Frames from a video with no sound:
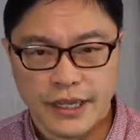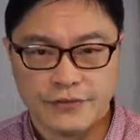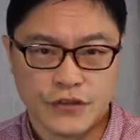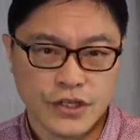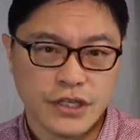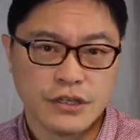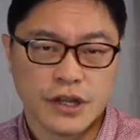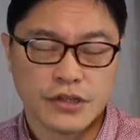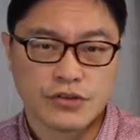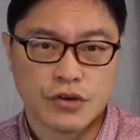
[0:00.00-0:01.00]
if you eat
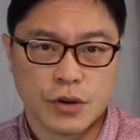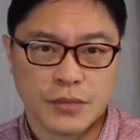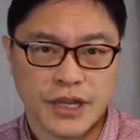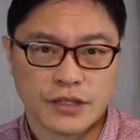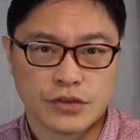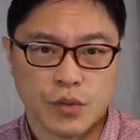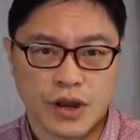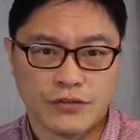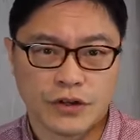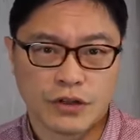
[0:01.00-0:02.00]
lunch normally at
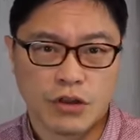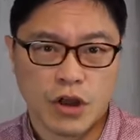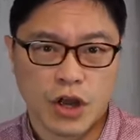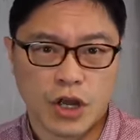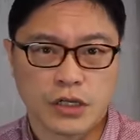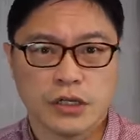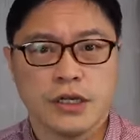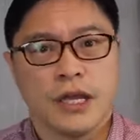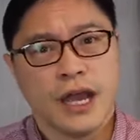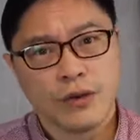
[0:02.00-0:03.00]
12 o'clock,
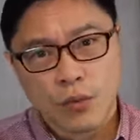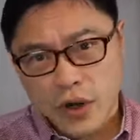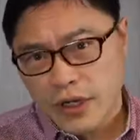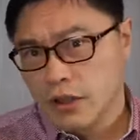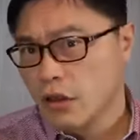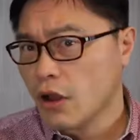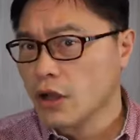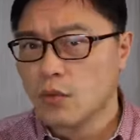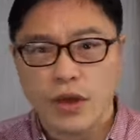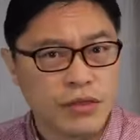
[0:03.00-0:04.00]
at 1
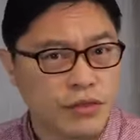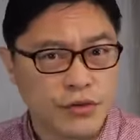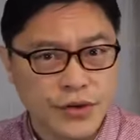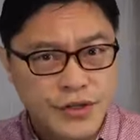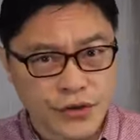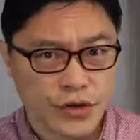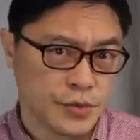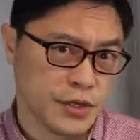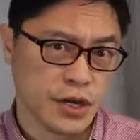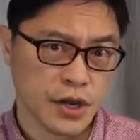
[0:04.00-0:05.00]
o'clock, 1:30, you're
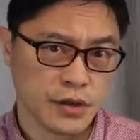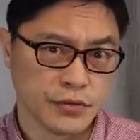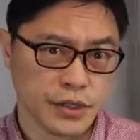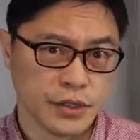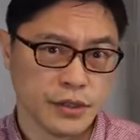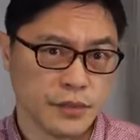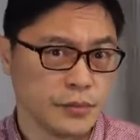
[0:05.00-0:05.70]
going to be hungry.